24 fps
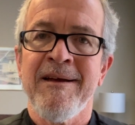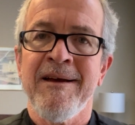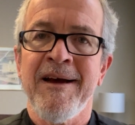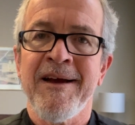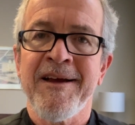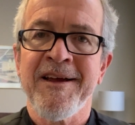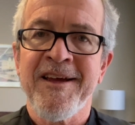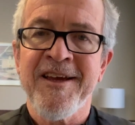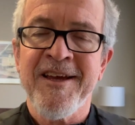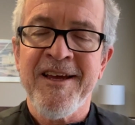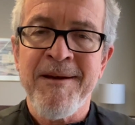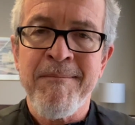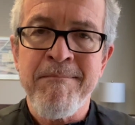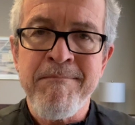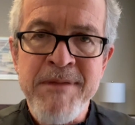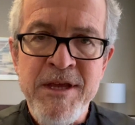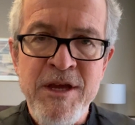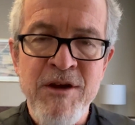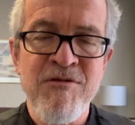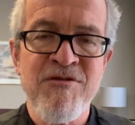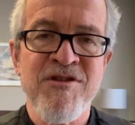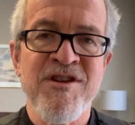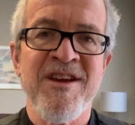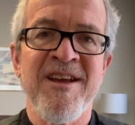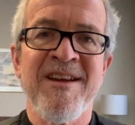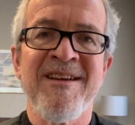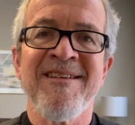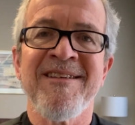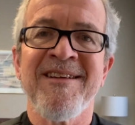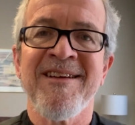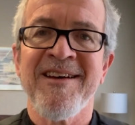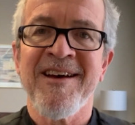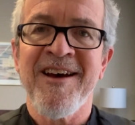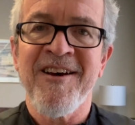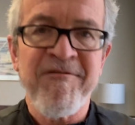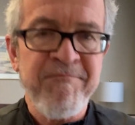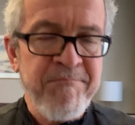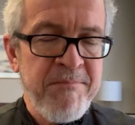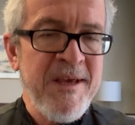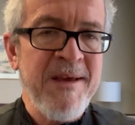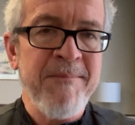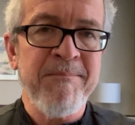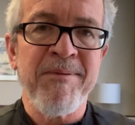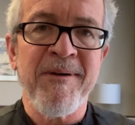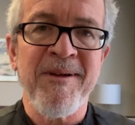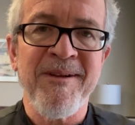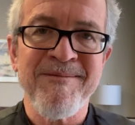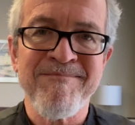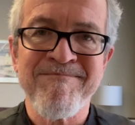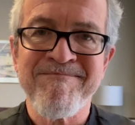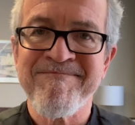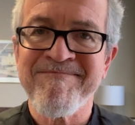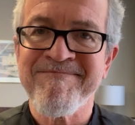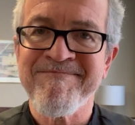a communion of people.